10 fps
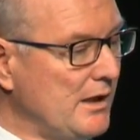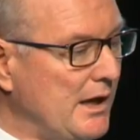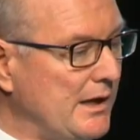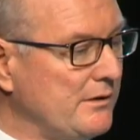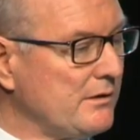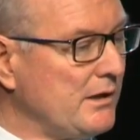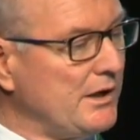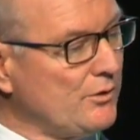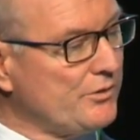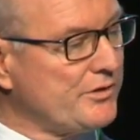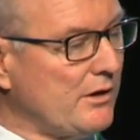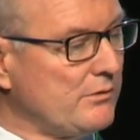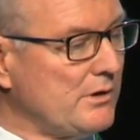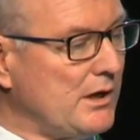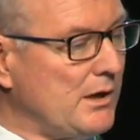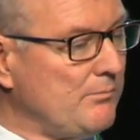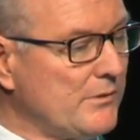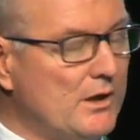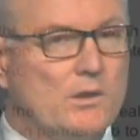and it also